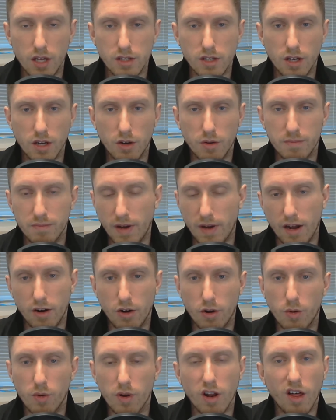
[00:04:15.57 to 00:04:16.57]
So I
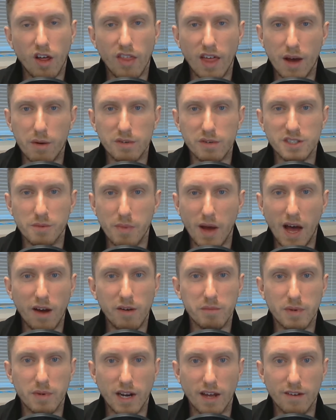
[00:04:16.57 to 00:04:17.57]
don't know what all that was
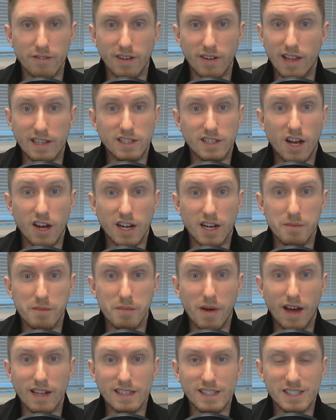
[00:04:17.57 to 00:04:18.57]
about, but I felt like talking
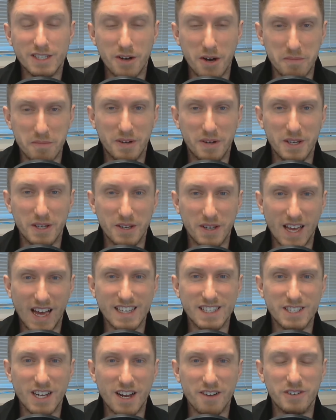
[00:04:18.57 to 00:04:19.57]
about it. So hopefully you
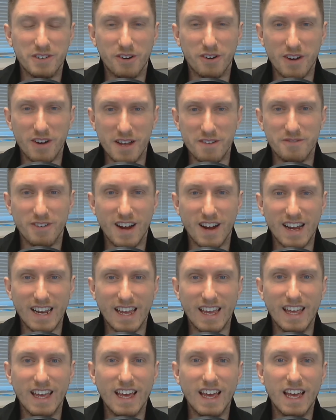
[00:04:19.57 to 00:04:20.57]
guys are having a great
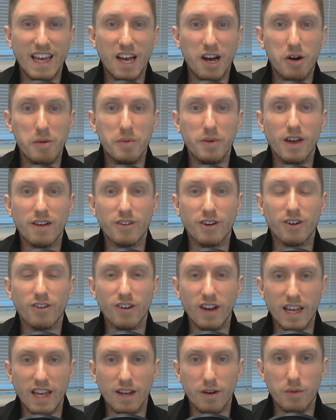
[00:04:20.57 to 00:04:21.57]
Friday. Hope you have a
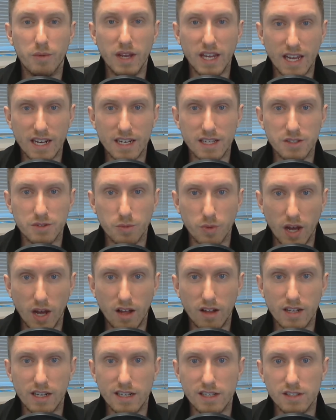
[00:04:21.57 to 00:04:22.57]
great weekend as
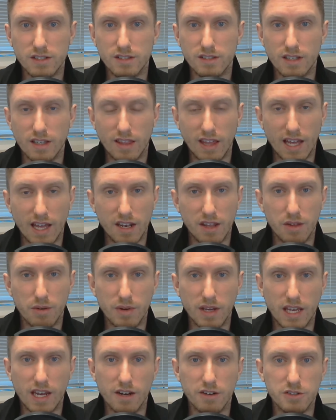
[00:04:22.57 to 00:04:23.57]
well. It is at the end of the
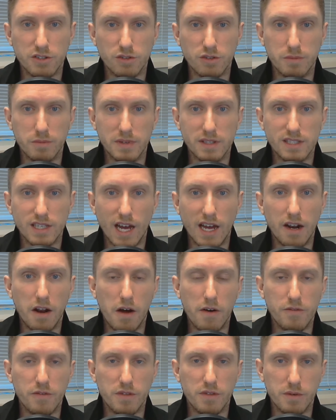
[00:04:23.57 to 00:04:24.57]
week here, so we'll be signing
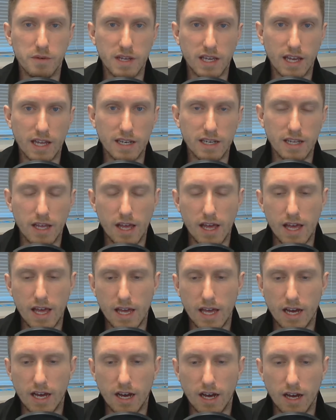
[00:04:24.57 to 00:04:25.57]
off for the weekend
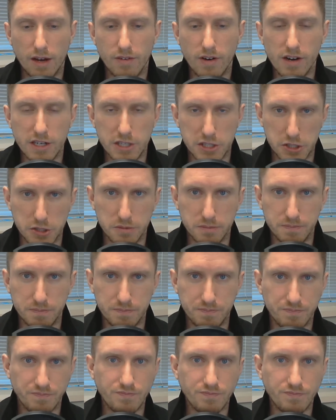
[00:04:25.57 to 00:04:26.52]
very soon.